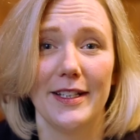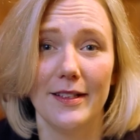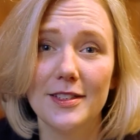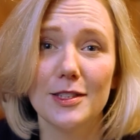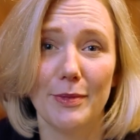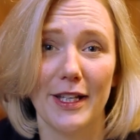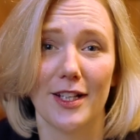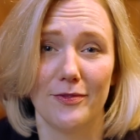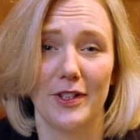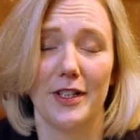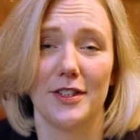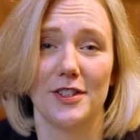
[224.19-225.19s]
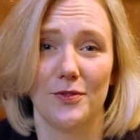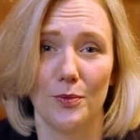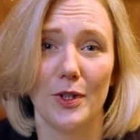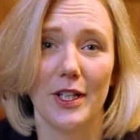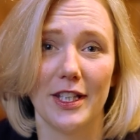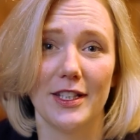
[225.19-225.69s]
is to be advocates for
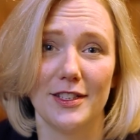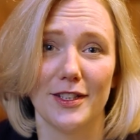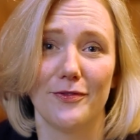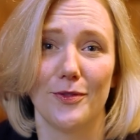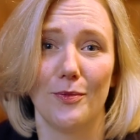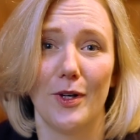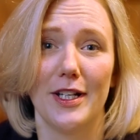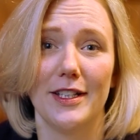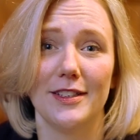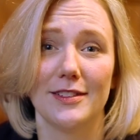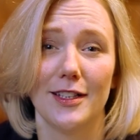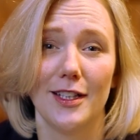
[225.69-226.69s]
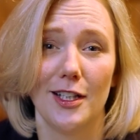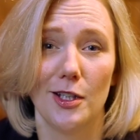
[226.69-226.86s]
working in different ways.